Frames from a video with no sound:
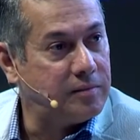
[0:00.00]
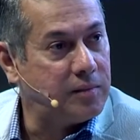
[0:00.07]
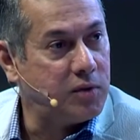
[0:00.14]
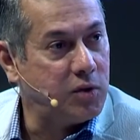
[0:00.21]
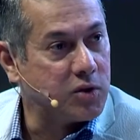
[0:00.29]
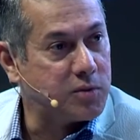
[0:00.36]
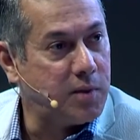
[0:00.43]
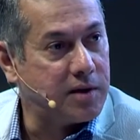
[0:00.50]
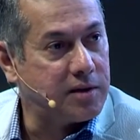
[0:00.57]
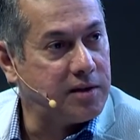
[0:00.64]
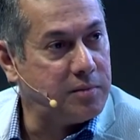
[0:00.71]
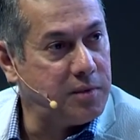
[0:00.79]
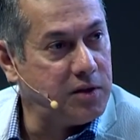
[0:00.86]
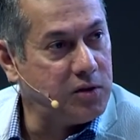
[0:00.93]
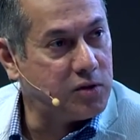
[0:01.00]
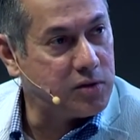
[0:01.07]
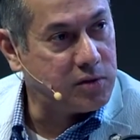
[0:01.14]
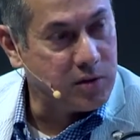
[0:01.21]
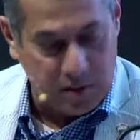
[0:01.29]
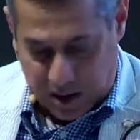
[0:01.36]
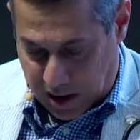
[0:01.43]
you're smarter than me. You
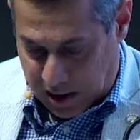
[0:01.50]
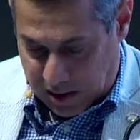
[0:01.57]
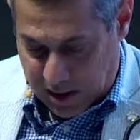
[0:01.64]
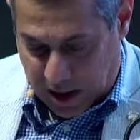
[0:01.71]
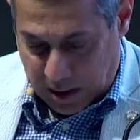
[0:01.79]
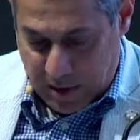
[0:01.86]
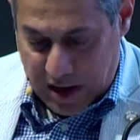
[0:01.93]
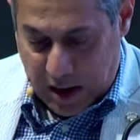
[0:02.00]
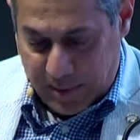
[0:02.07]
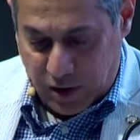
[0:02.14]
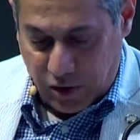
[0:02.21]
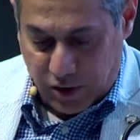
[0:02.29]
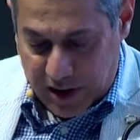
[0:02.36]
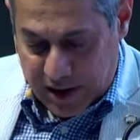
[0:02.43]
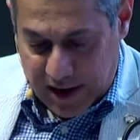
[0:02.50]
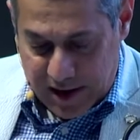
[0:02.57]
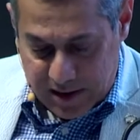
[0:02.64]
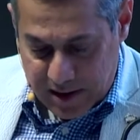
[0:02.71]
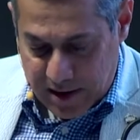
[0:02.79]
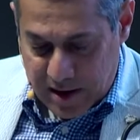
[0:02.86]
should, I'll be happy to read again.